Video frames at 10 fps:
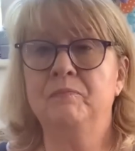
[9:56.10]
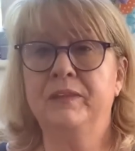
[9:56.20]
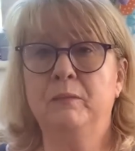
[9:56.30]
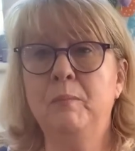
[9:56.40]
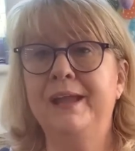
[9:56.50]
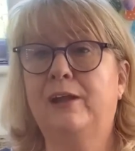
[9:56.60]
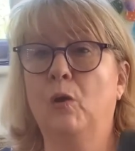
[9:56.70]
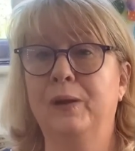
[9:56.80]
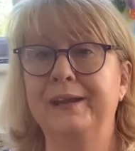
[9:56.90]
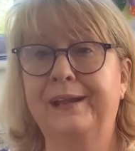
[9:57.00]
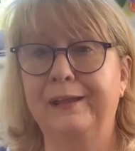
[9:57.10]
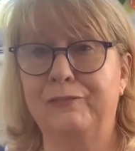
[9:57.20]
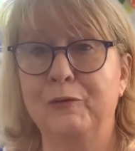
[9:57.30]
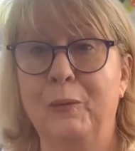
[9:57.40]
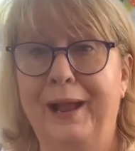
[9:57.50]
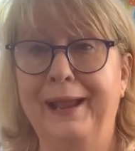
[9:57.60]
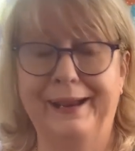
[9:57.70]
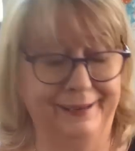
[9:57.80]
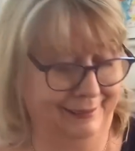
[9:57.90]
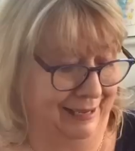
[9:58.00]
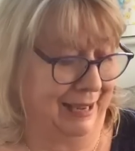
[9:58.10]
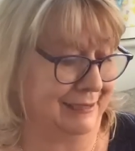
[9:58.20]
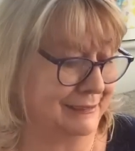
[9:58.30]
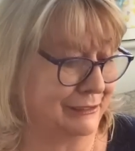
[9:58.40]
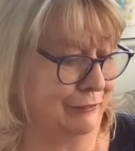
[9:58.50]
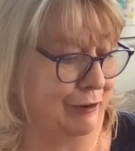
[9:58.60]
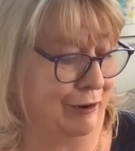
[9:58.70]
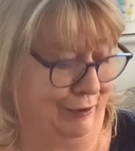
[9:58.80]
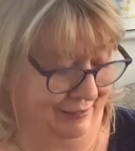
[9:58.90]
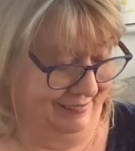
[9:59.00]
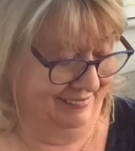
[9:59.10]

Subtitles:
May go in a giveaway later on.